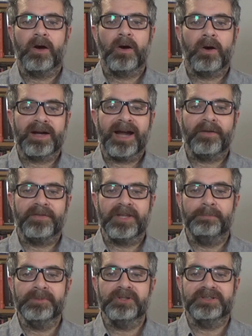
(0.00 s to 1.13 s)
Or are they
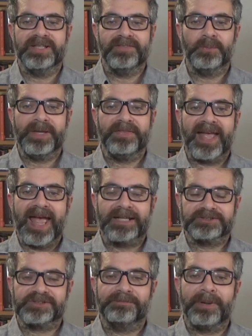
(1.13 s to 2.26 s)
immune in the way that
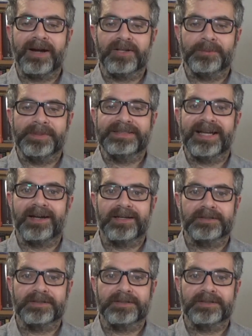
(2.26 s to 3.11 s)
acts of Parliament are?